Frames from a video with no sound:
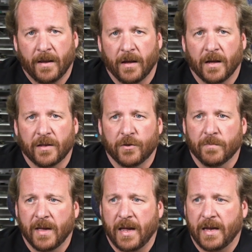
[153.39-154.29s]
Uh, you
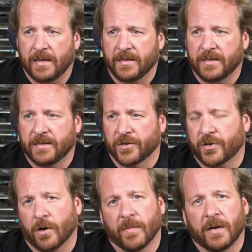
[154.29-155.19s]
may
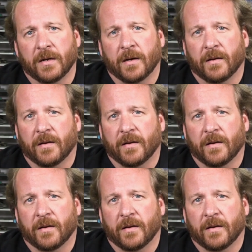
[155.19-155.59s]
determine